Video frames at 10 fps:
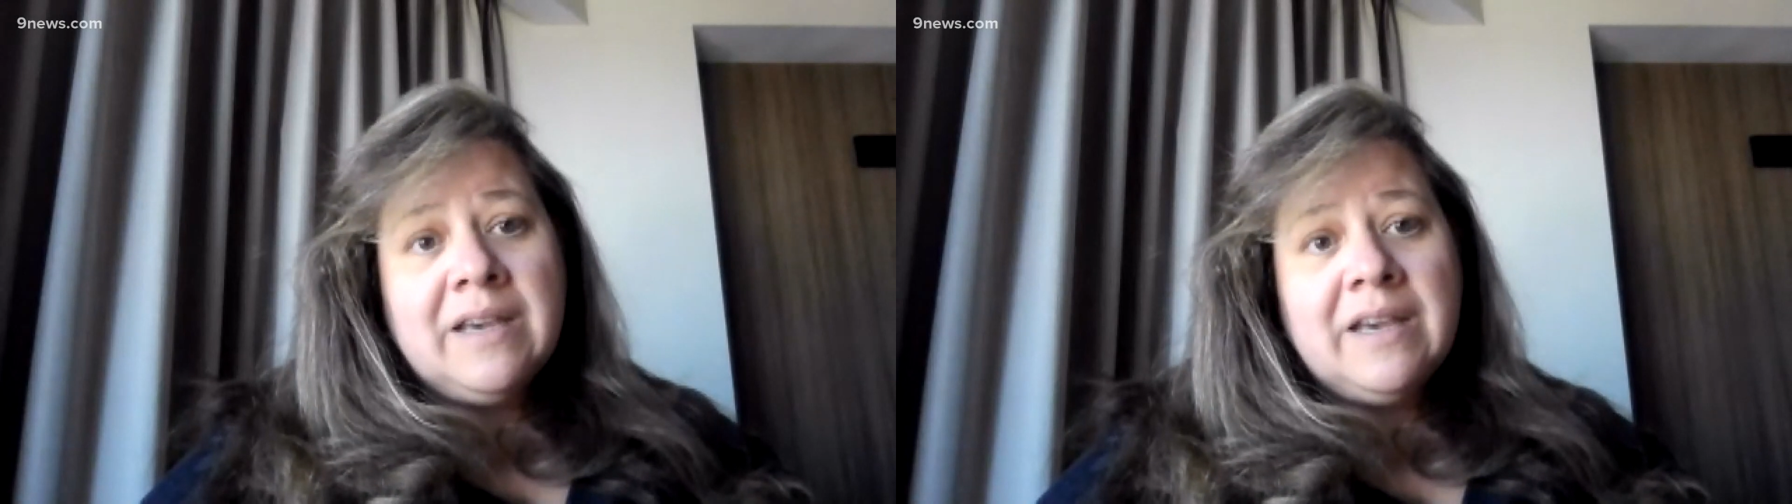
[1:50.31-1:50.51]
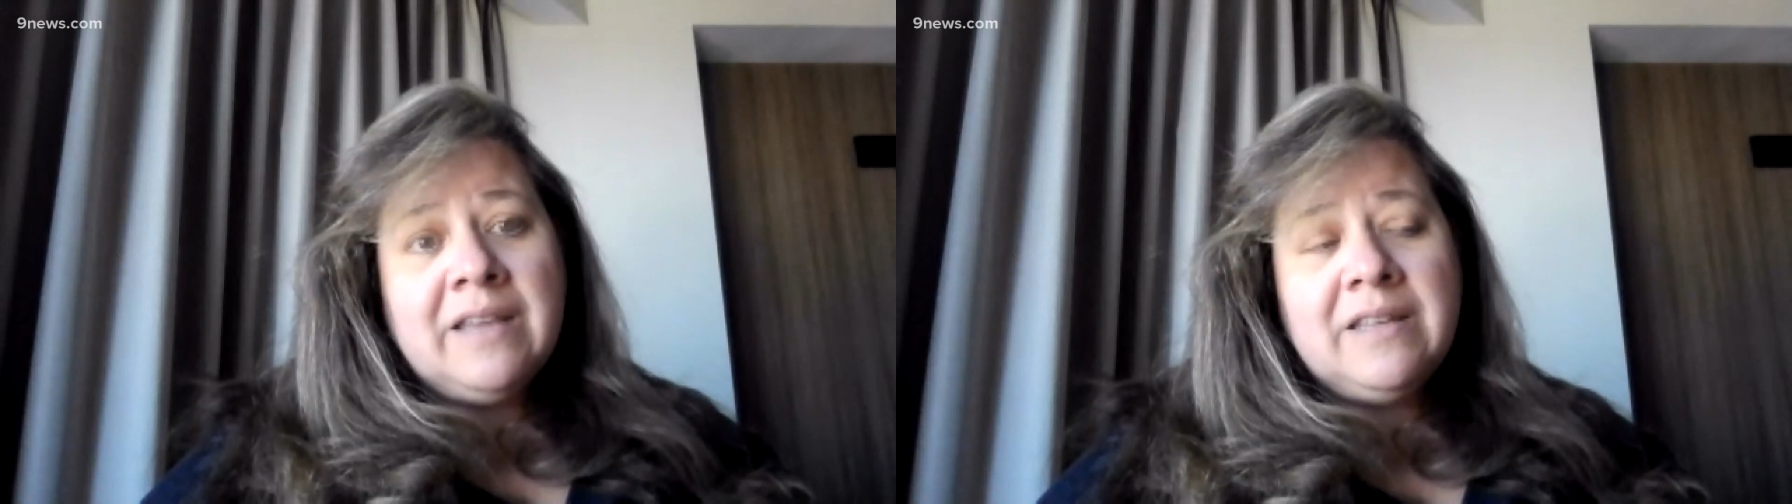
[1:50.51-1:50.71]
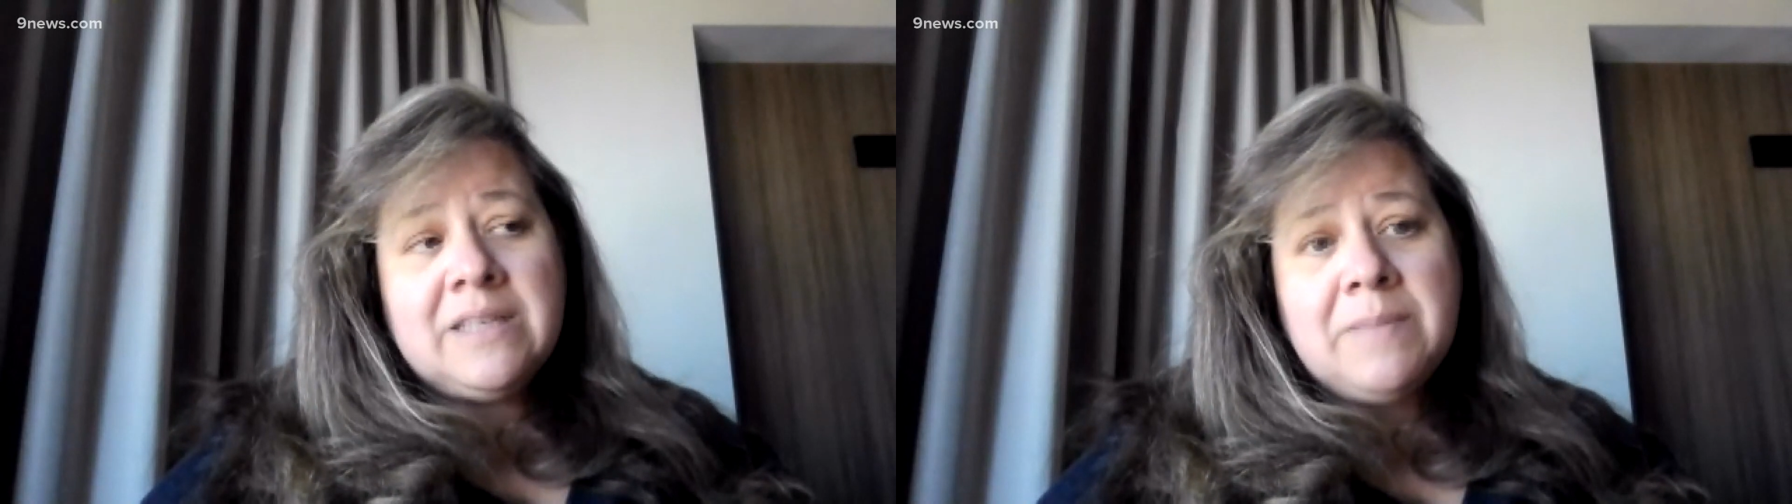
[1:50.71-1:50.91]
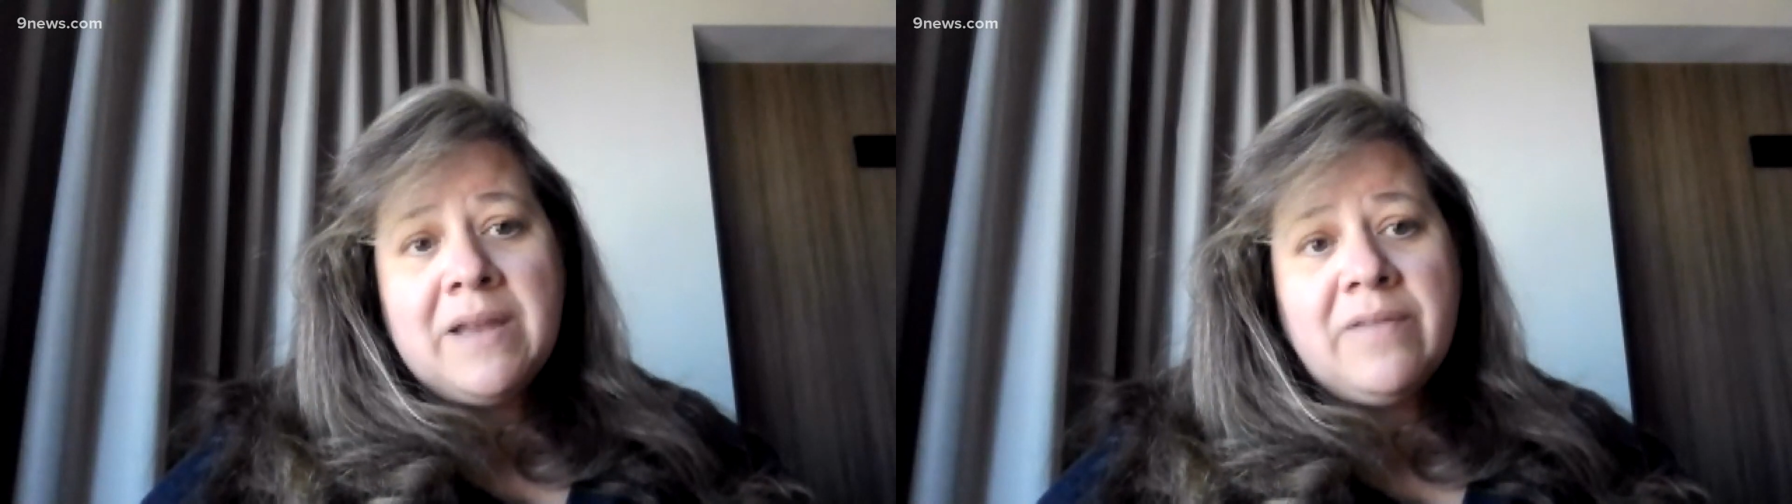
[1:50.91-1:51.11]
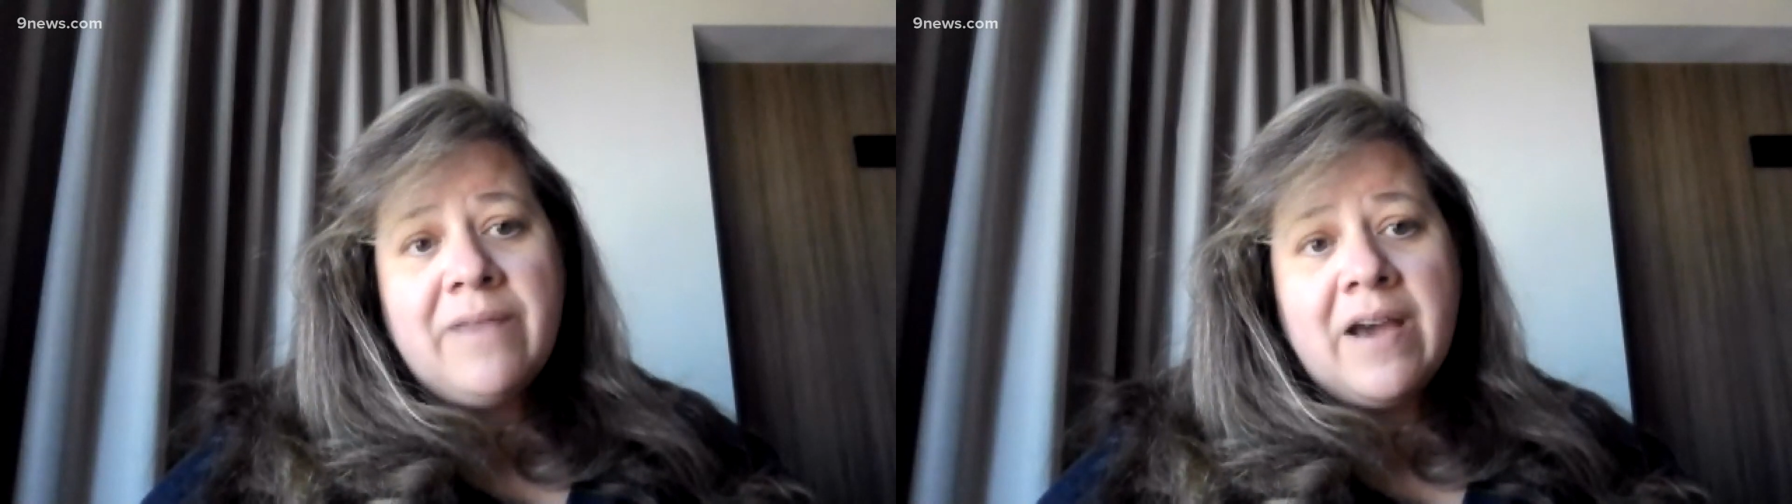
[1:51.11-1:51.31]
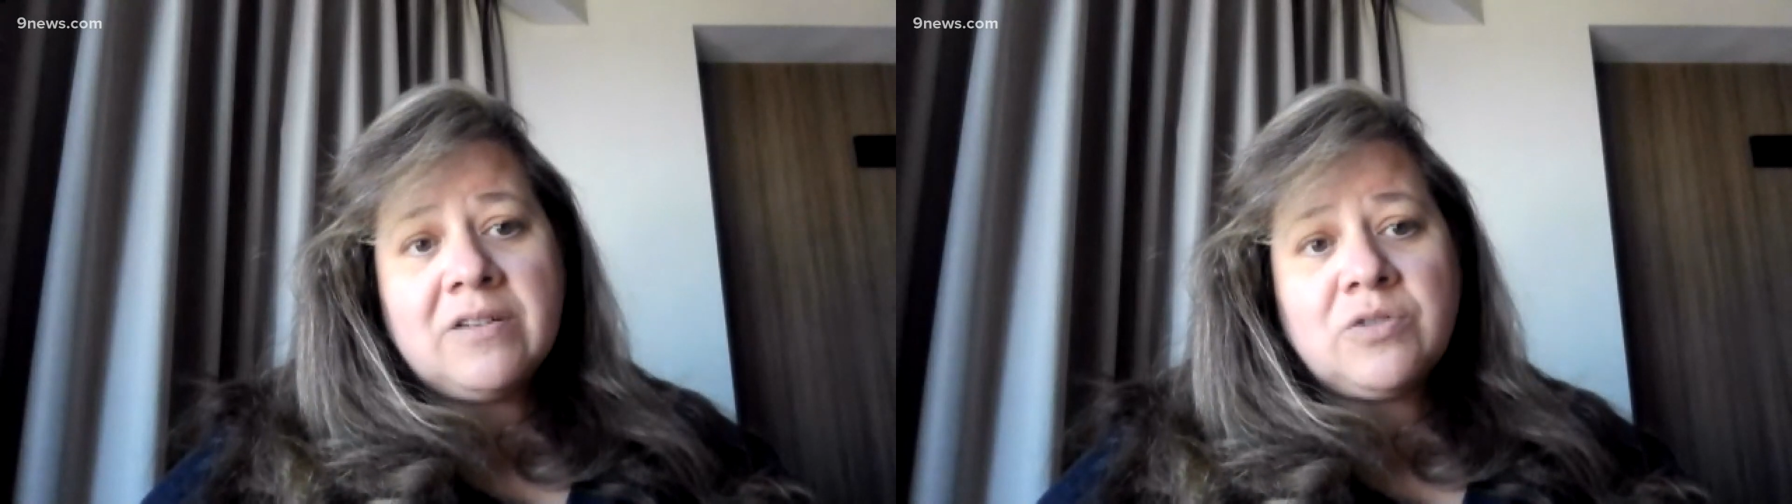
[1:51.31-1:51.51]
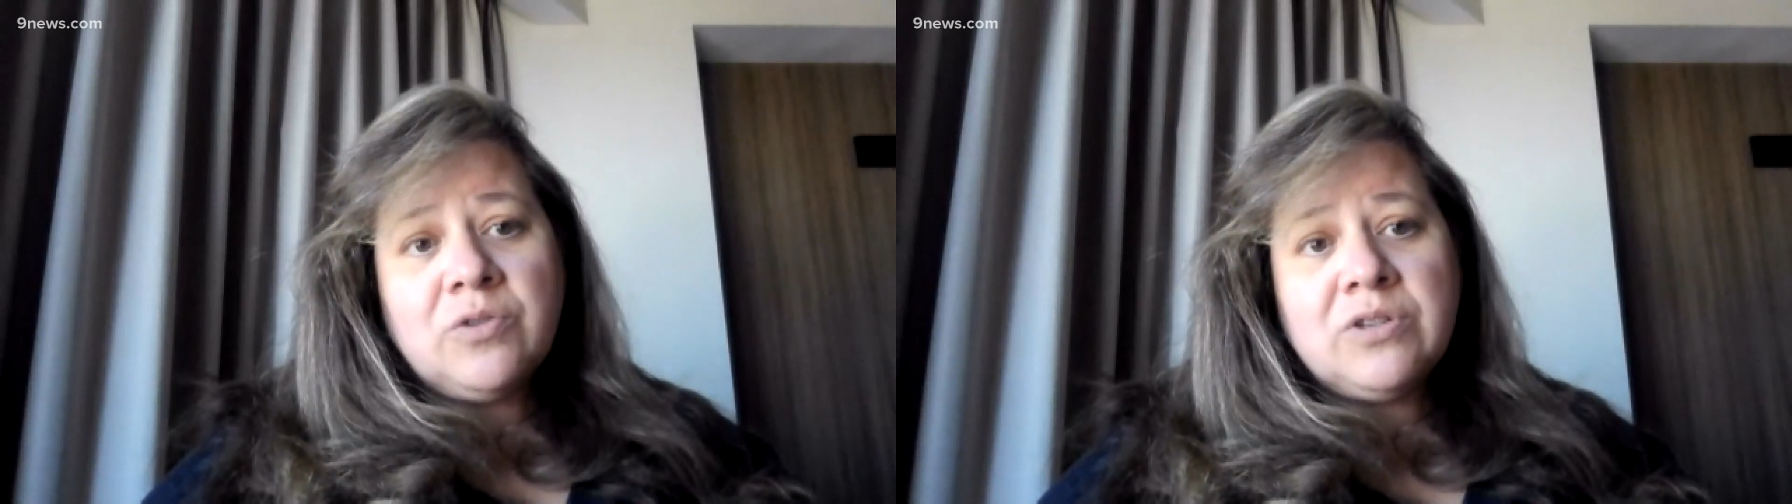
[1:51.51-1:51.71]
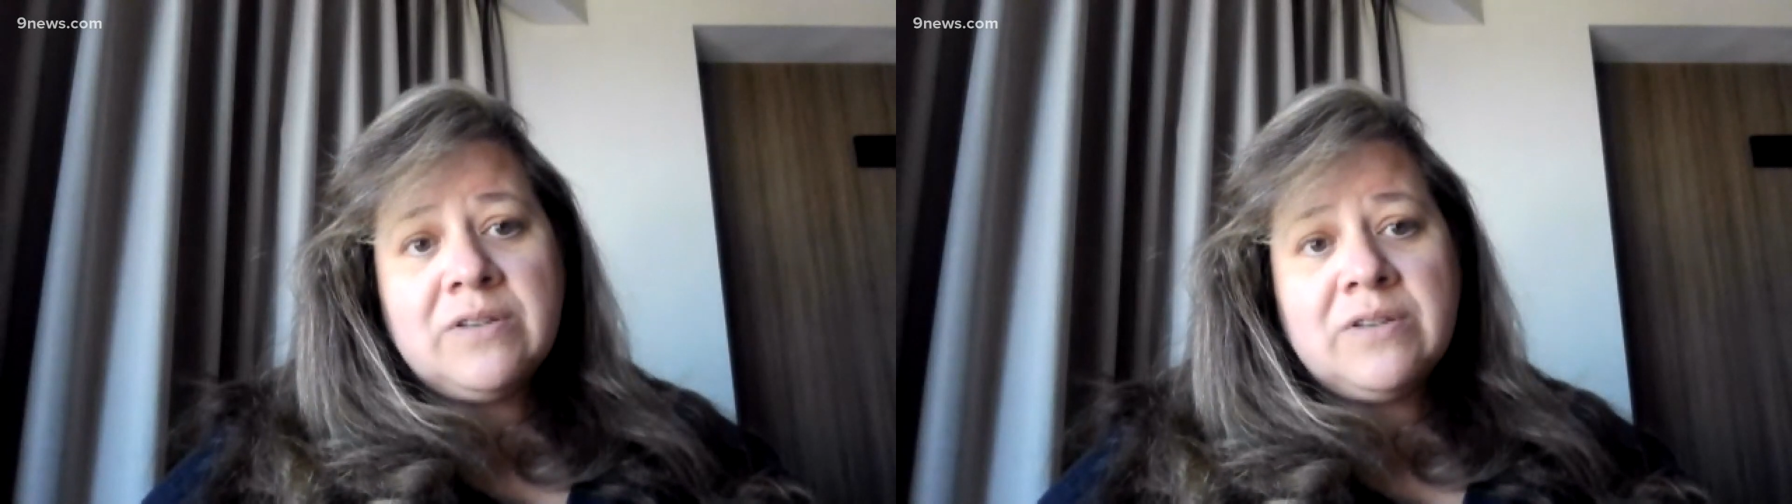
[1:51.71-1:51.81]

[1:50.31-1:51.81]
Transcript: in these manufacturers